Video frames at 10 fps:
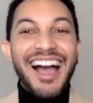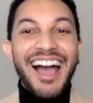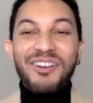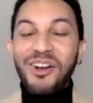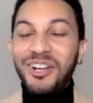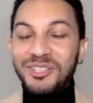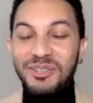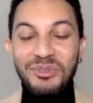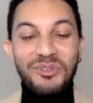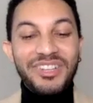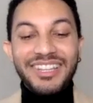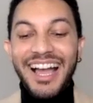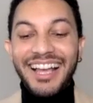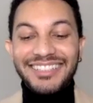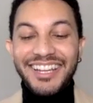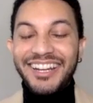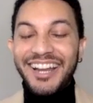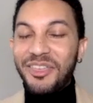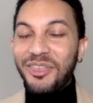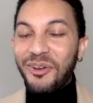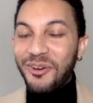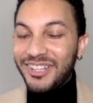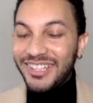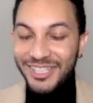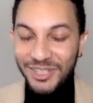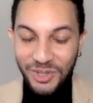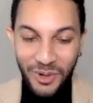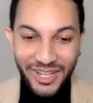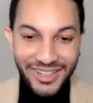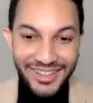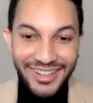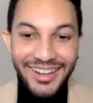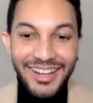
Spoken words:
I watched the movie last night. I thoroughly enjoyed it.